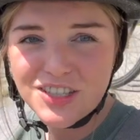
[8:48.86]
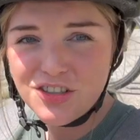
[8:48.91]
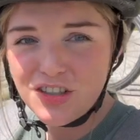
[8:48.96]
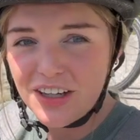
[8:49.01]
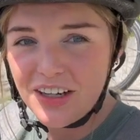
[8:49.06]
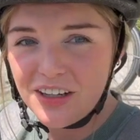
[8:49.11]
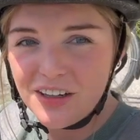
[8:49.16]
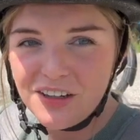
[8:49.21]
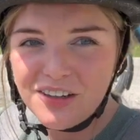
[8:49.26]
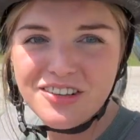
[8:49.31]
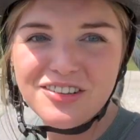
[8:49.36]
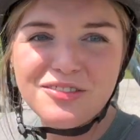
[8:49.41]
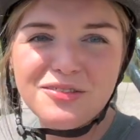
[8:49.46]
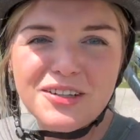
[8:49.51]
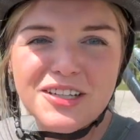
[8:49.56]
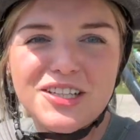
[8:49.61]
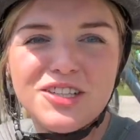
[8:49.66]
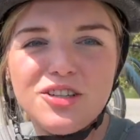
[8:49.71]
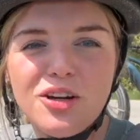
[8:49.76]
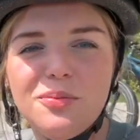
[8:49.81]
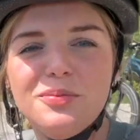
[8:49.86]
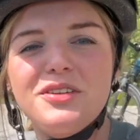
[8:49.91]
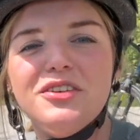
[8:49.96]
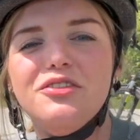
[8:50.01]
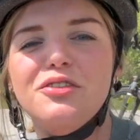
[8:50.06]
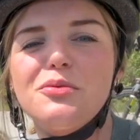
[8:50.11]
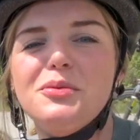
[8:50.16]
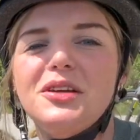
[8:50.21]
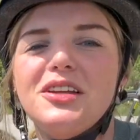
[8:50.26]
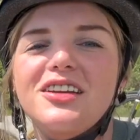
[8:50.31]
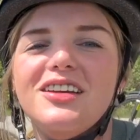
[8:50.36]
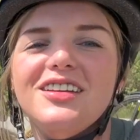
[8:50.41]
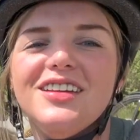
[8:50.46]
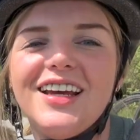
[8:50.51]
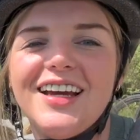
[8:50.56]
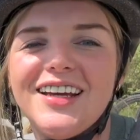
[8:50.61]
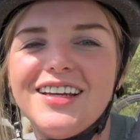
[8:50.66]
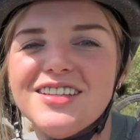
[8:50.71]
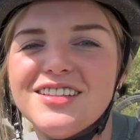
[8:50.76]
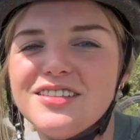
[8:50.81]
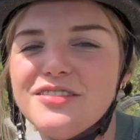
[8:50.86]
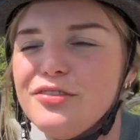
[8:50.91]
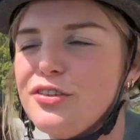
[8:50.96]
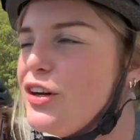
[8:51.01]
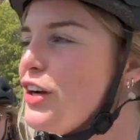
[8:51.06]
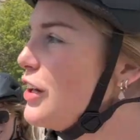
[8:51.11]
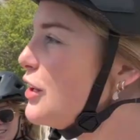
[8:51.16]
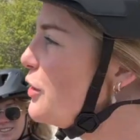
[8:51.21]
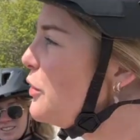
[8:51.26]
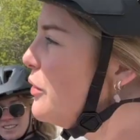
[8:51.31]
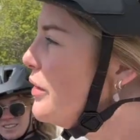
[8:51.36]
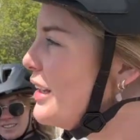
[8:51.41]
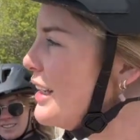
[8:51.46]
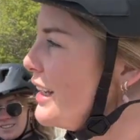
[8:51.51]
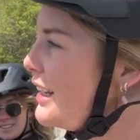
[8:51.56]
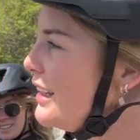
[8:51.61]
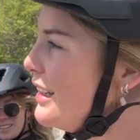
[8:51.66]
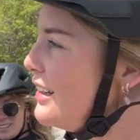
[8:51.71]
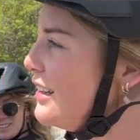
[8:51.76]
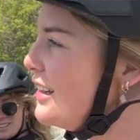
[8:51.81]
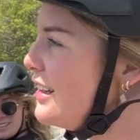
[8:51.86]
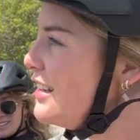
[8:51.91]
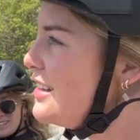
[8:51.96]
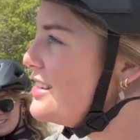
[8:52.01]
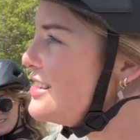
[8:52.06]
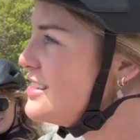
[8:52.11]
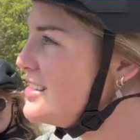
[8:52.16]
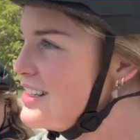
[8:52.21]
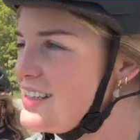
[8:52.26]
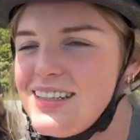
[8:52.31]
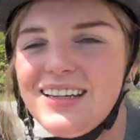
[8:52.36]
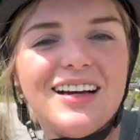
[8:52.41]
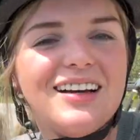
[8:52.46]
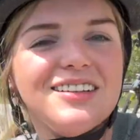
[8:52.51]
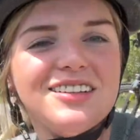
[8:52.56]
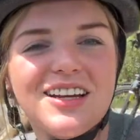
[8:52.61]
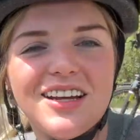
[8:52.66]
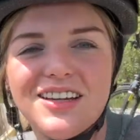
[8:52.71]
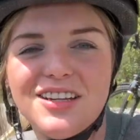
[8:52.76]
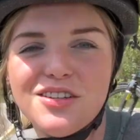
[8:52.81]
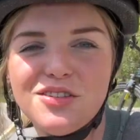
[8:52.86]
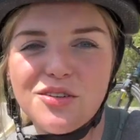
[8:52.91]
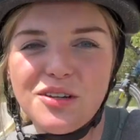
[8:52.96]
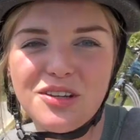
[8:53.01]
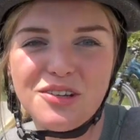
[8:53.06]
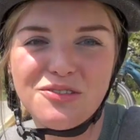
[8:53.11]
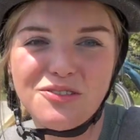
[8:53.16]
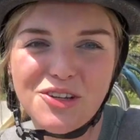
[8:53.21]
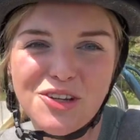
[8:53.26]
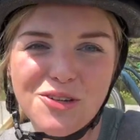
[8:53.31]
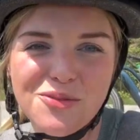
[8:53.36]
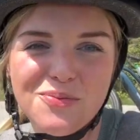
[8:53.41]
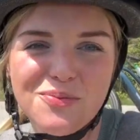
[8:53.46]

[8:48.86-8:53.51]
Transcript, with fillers: Trail. We stopped at Vermilion Lakes for a quick sit down and enjoy the view